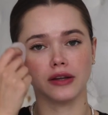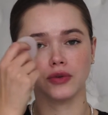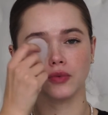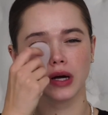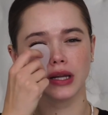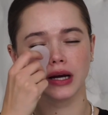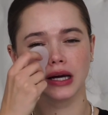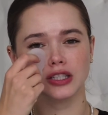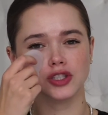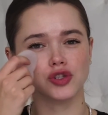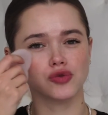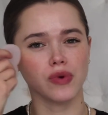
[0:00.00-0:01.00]
facial
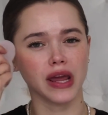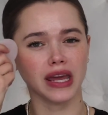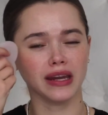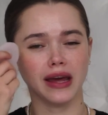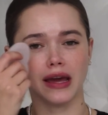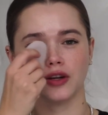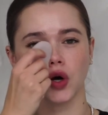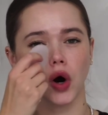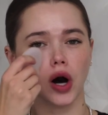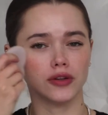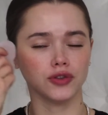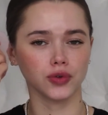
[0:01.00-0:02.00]
muscles, which is
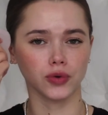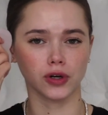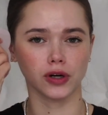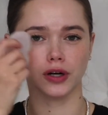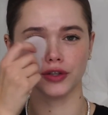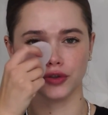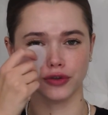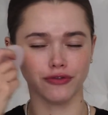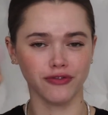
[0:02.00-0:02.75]
something that we don't